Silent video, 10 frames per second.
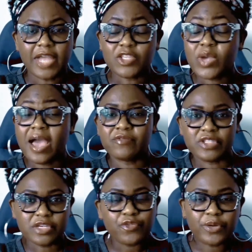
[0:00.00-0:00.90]
And so I have
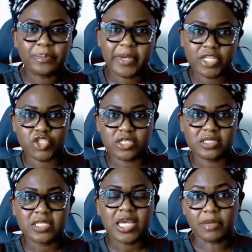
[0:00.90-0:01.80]
different
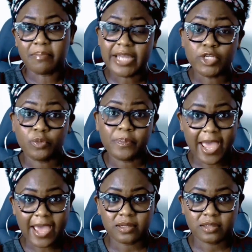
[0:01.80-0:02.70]
pages in my
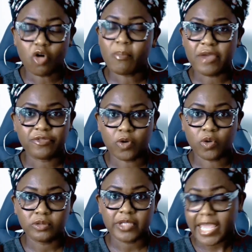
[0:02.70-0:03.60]
notepad on my
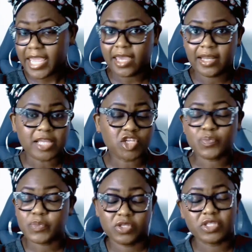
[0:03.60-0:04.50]
phone, and I
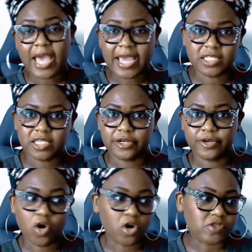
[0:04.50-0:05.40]
just put this
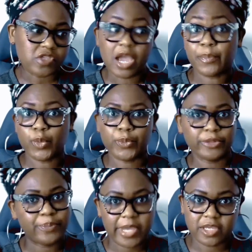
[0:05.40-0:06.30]
idea on the
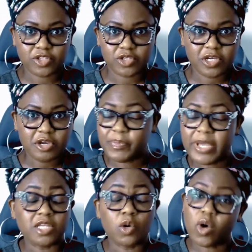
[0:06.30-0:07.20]
appropriate page,
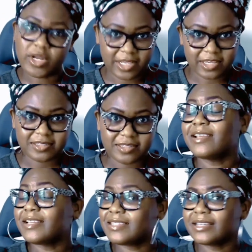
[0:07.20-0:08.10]
depending on what it is. Now,
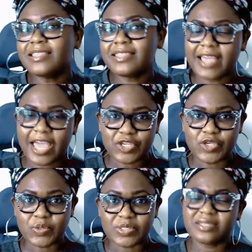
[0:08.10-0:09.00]
the second thing I
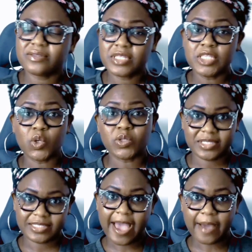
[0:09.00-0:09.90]
use is the
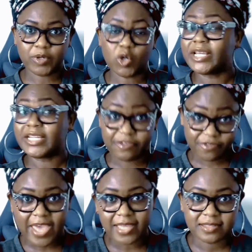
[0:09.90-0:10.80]
notes tab on an
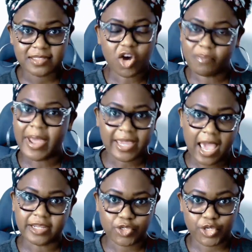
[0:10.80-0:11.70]
event on my
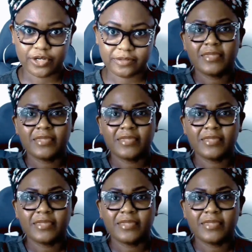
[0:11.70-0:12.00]
calendar.